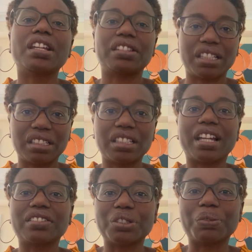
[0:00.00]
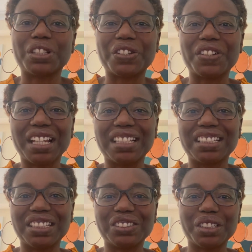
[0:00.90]
then yeah you want to go ahead and
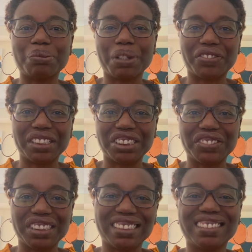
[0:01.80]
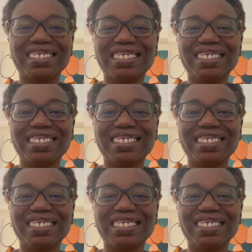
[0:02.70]
get trademark registration